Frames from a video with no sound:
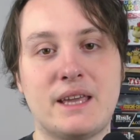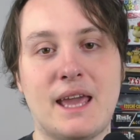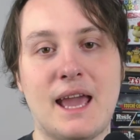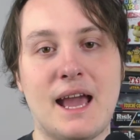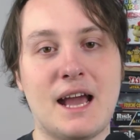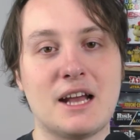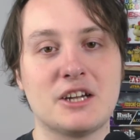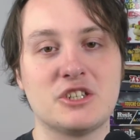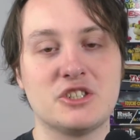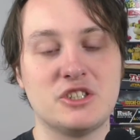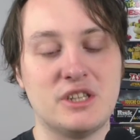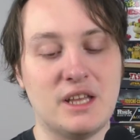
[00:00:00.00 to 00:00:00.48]

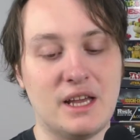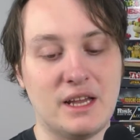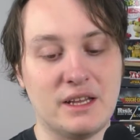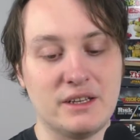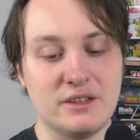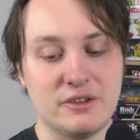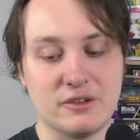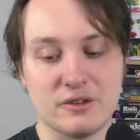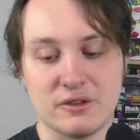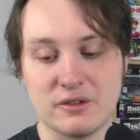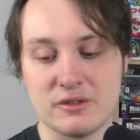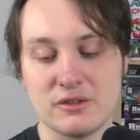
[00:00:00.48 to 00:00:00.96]
cash
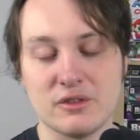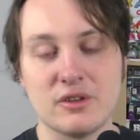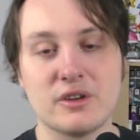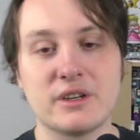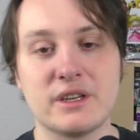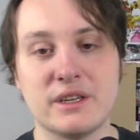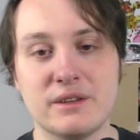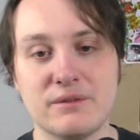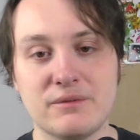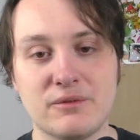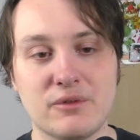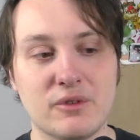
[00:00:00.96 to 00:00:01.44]
that you're
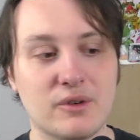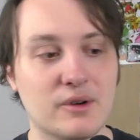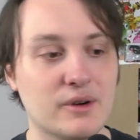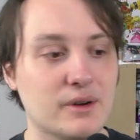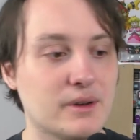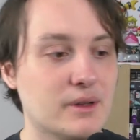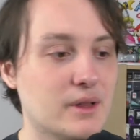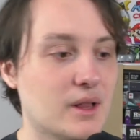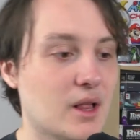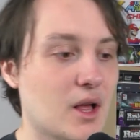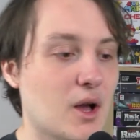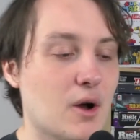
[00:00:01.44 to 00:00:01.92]
looking for.